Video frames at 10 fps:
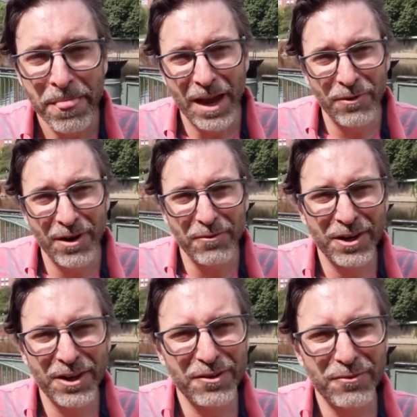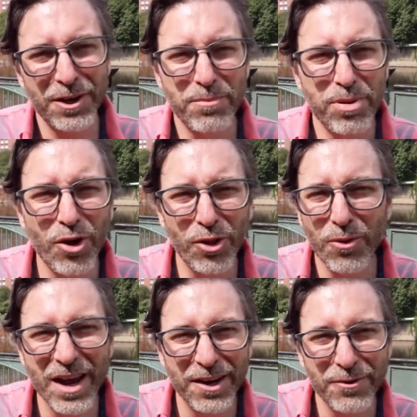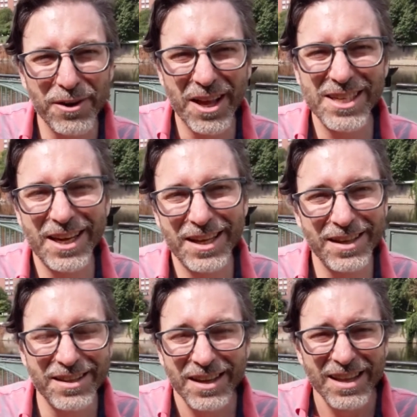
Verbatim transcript: And when, when, you, when you pull away, you realize like that,